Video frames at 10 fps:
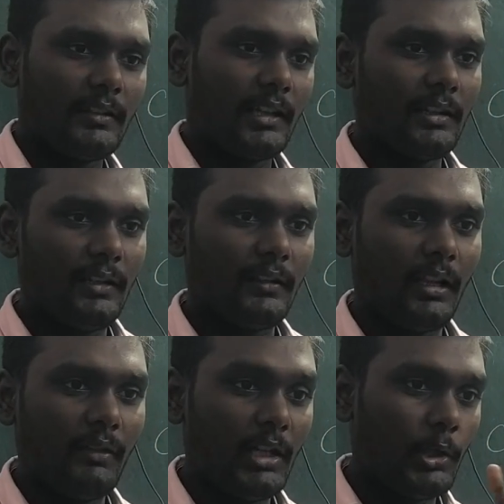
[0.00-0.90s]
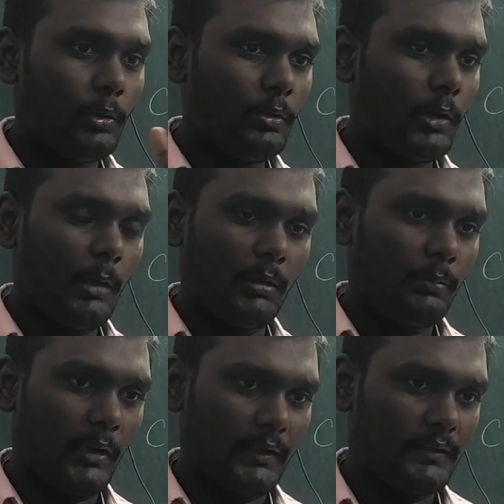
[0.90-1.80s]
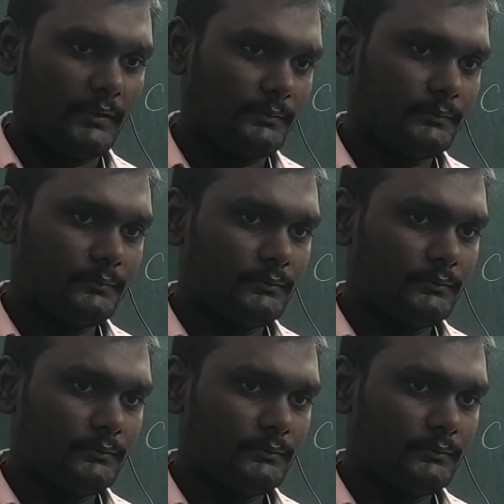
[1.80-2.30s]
circle is having 2 common points.